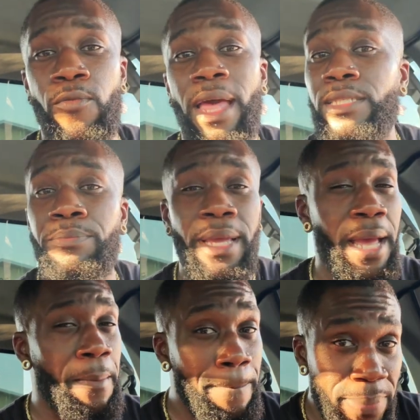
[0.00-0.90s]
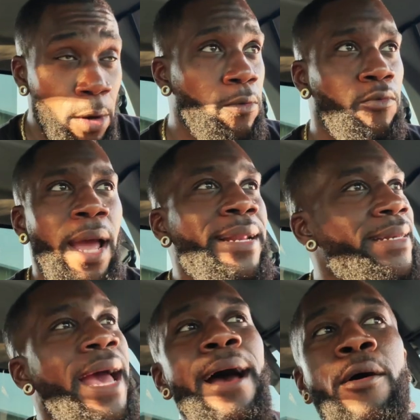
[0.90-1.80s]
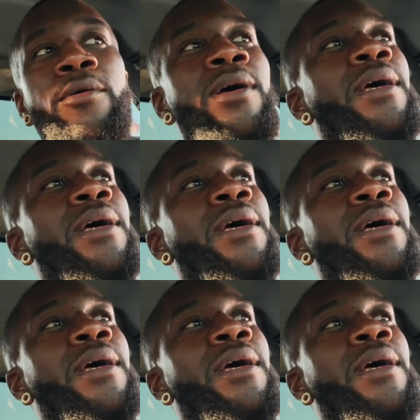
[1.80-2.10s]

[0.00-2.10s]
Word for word: that's being built right now,